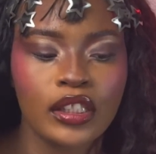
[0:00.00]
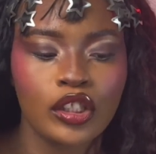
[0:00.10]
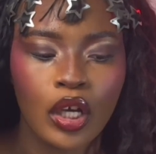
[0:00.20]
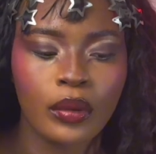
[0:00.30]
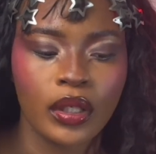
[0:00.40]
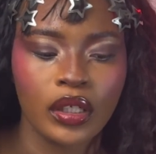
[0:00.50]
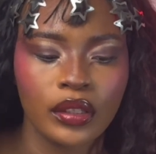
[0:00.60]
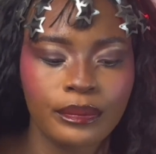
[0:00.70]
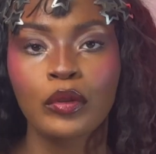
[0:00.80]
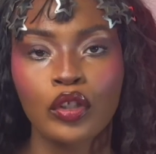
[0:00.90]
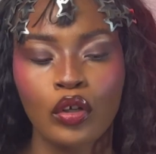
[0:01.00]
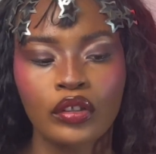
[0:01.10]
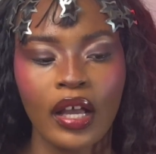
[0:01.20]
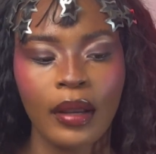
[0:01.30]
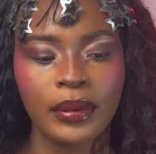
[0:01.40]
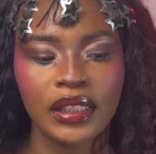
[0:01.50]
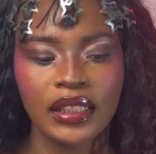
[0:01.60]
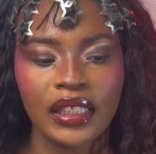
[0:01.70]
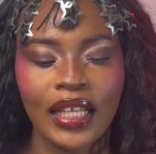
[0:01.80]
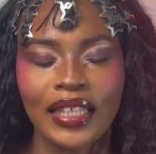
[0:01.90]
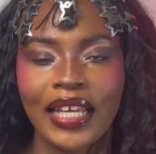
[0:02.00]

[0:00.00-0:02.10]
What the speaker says: so good. I was also happy to see that they